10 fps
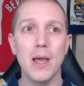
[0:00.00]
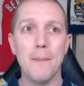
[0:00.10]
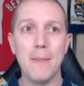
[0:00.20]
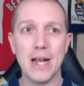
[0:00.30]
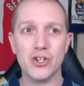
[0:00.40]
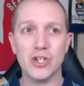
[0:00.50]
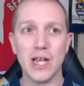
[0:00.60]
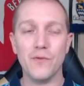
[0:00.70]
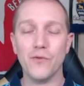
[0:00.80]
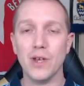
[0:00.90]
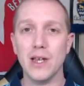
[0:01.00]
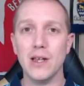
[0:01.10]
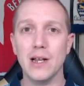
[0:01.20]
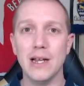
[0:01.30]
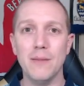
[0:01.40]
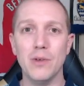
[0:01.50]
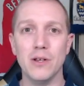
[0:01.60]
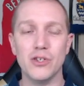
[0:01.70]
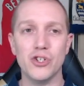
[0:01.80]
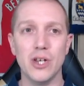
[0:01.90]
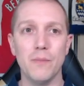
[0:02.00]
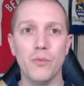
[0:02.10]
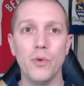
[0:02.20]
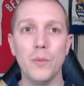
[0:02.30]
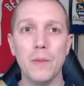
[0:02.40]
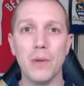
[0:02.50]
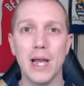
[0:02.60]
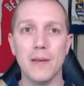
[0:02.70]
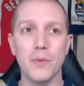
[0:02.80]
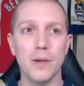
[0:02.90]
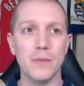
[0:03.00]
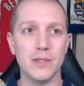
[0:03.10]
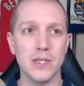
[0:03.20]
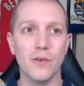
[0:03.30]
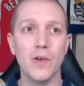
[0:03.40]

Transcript: Match day 3 limitless chip will be played by myself.